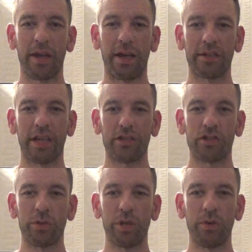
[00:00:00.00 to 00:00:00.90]
I'll catch
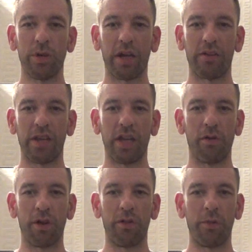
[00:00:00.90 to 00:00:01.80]
up with you guys later
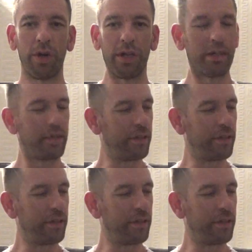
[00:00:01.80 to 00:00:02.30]
on in the week.